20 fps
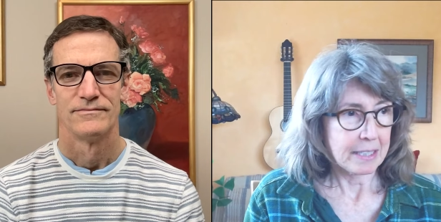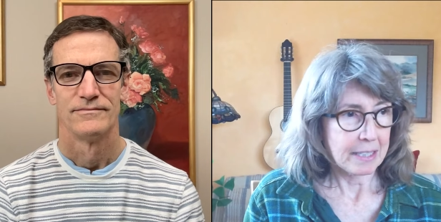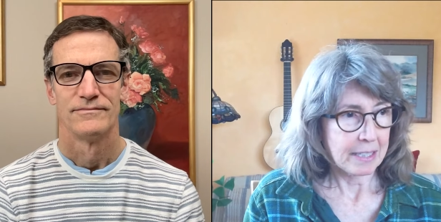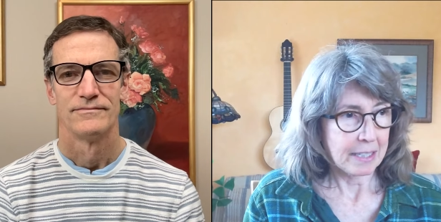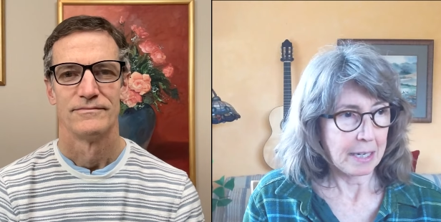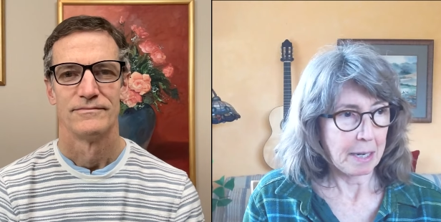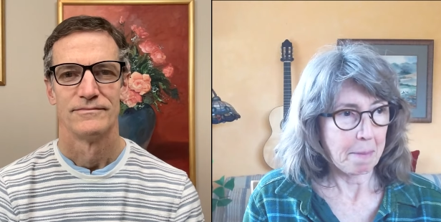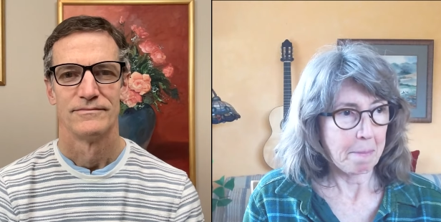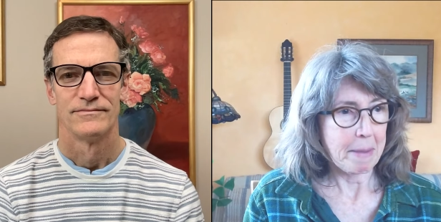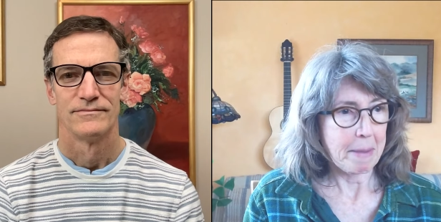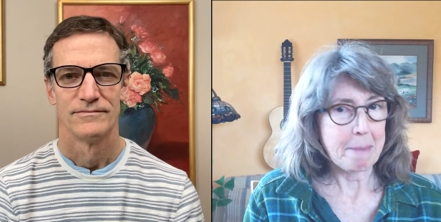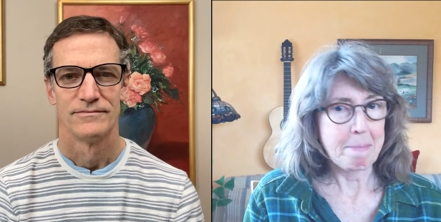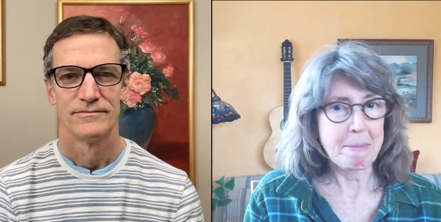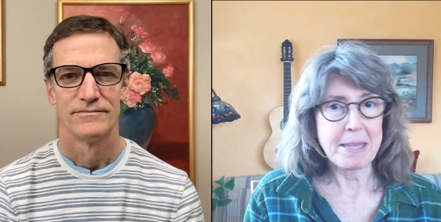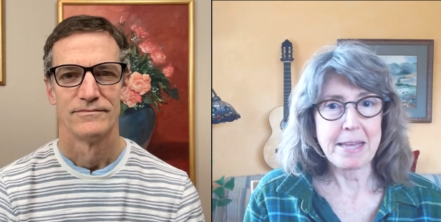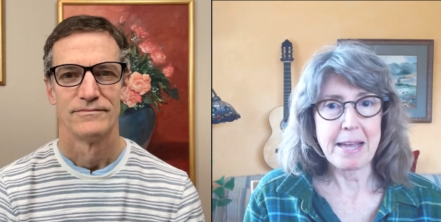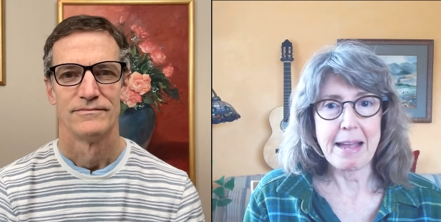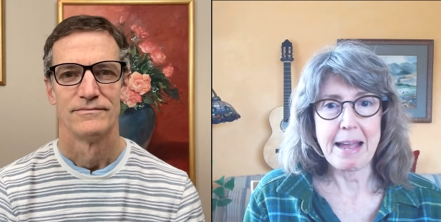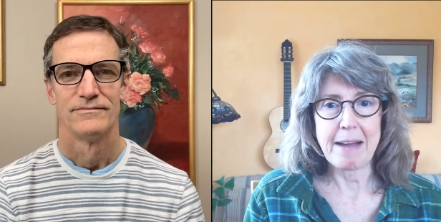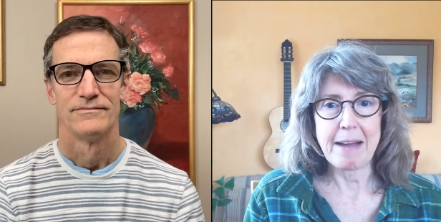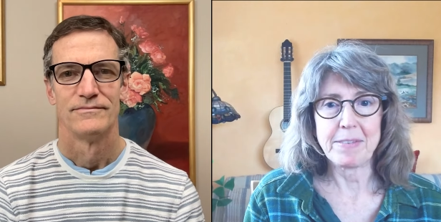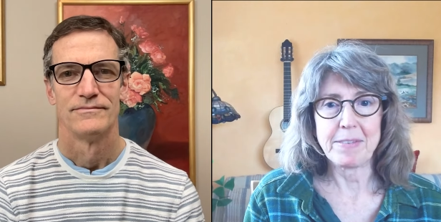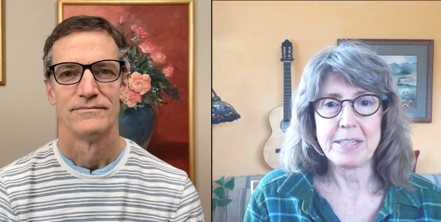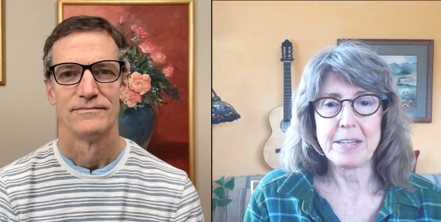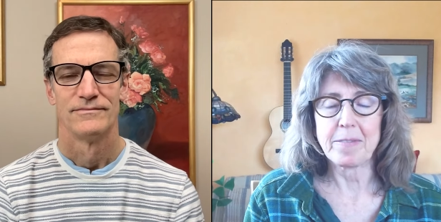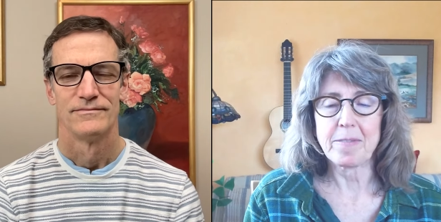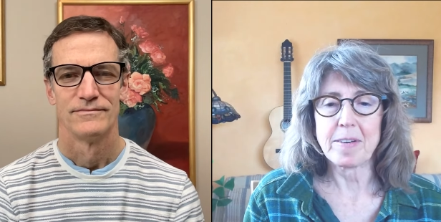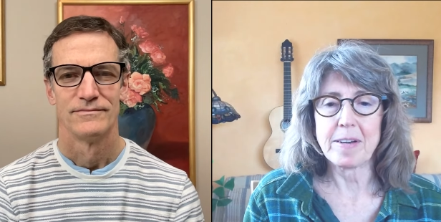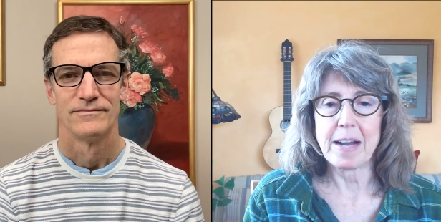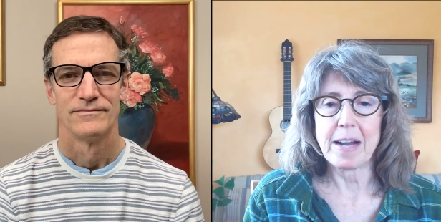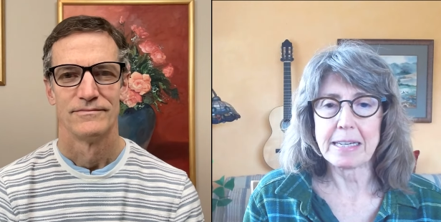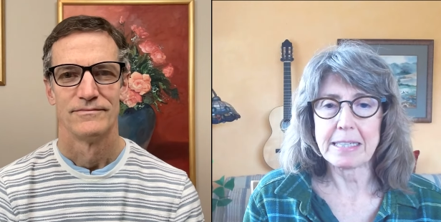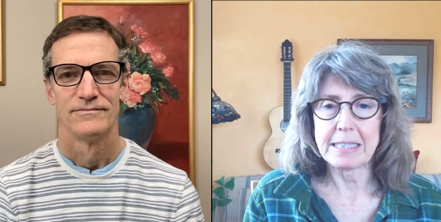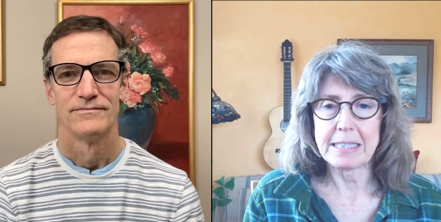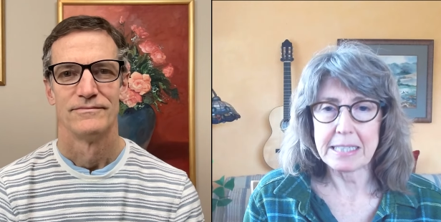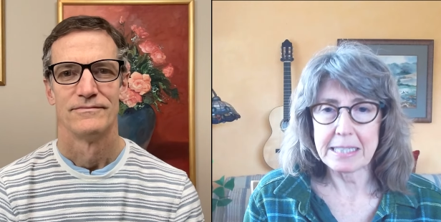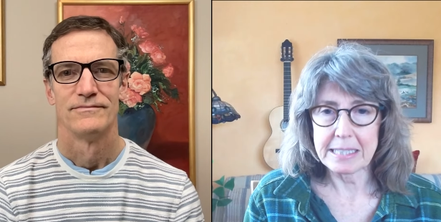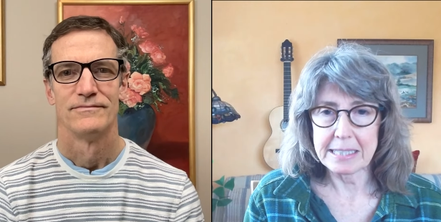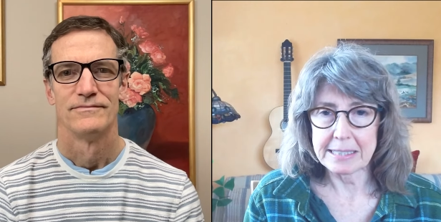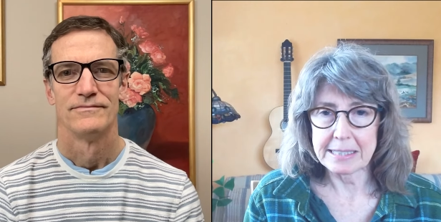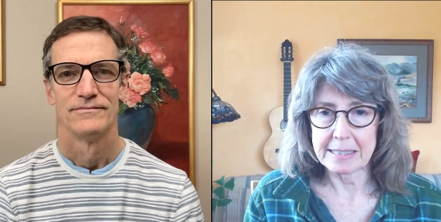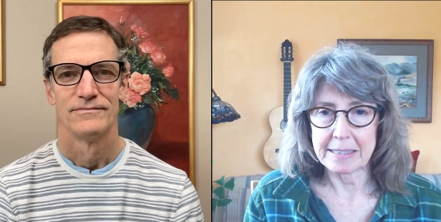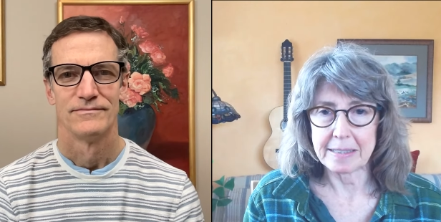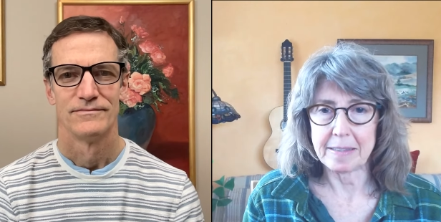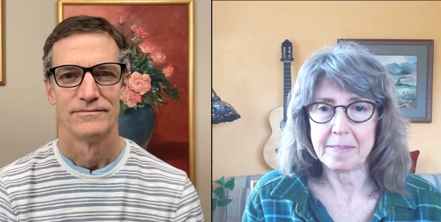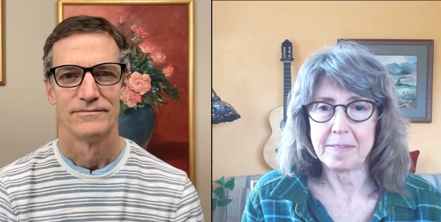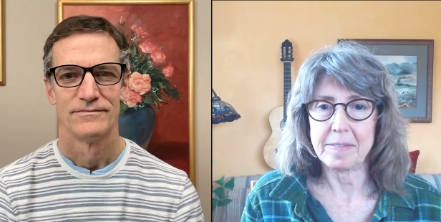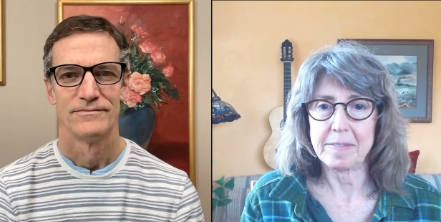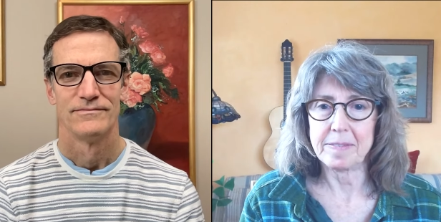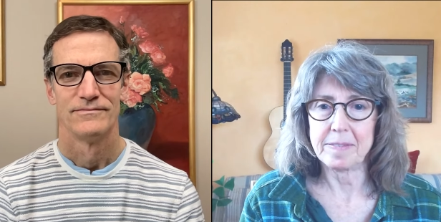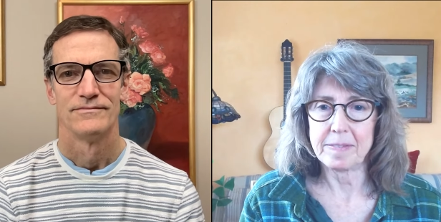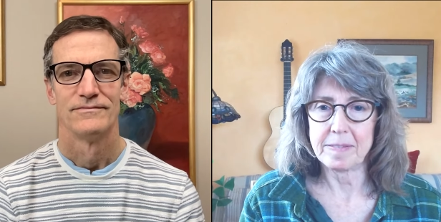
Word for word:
Speaker 1: Uh, maybe they have a different idea of